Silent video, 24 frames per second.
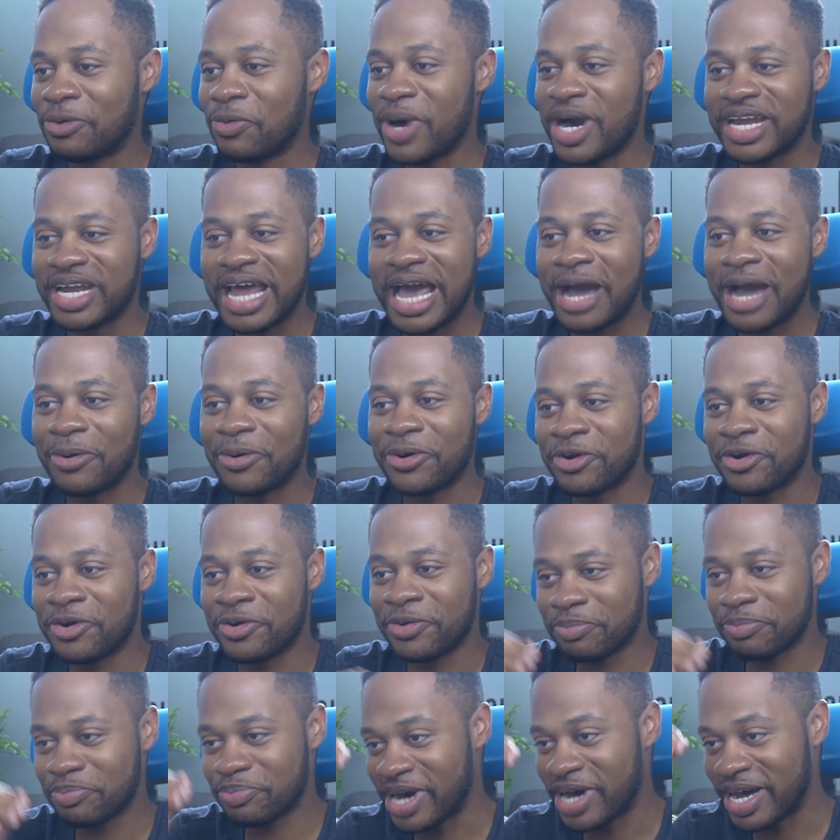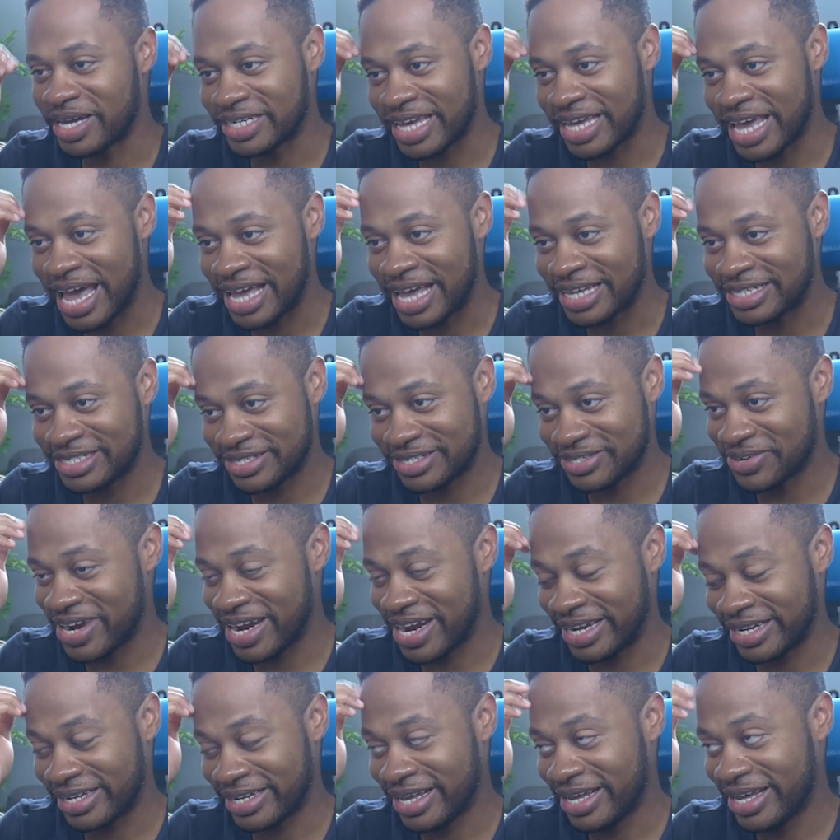one-hour mm-hmm. podcast,
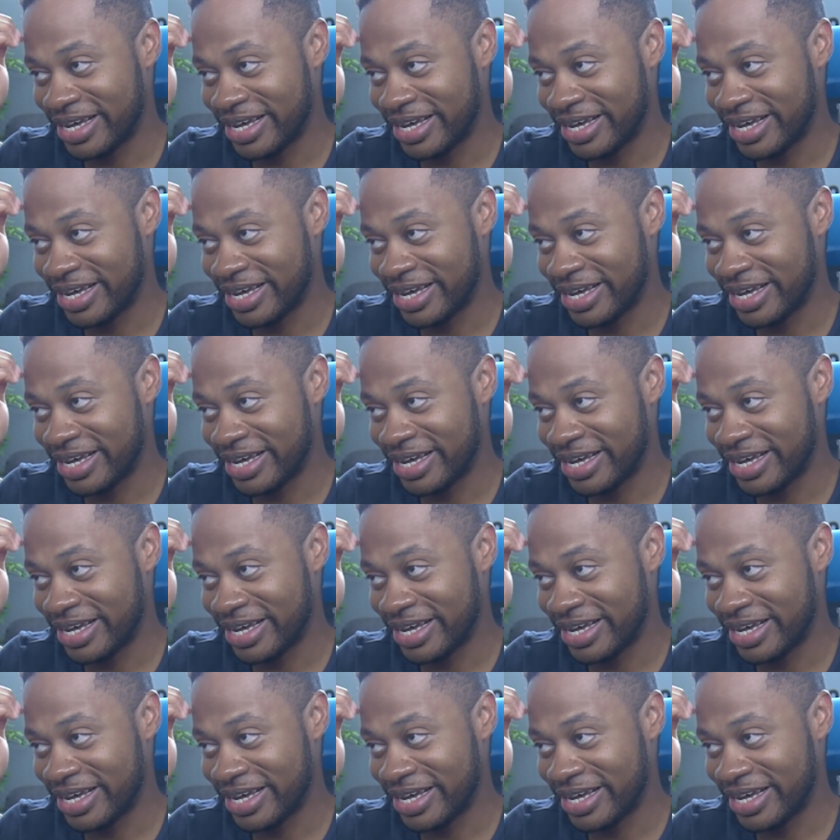right?